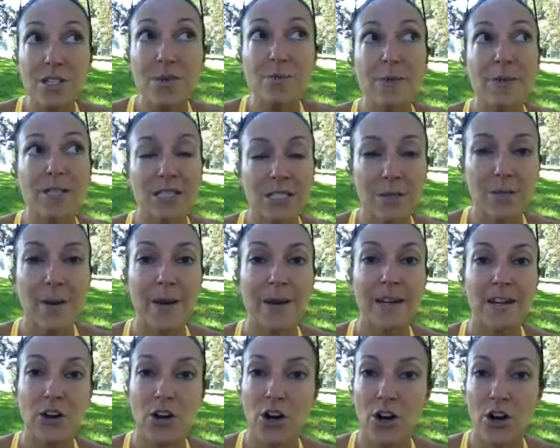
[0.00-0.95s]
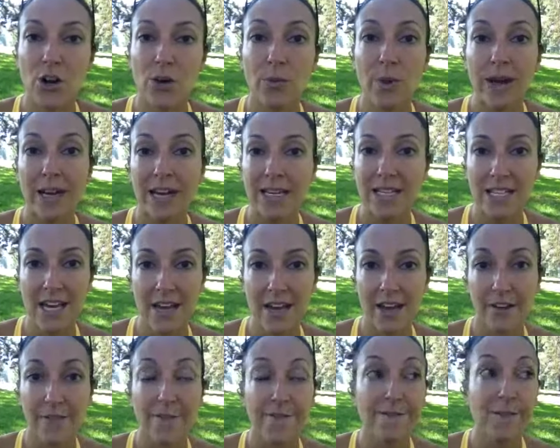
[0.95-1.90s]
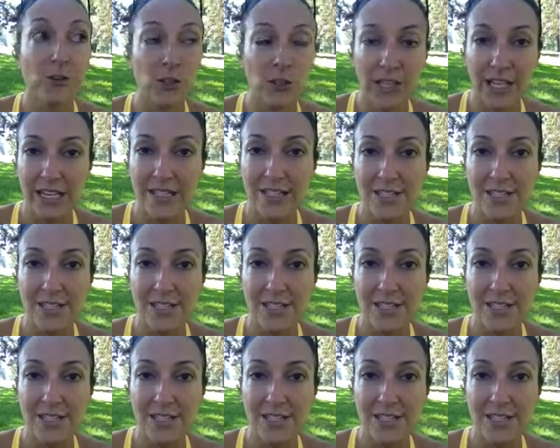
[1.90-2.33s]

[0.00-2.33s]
to participate in her wedding day fully.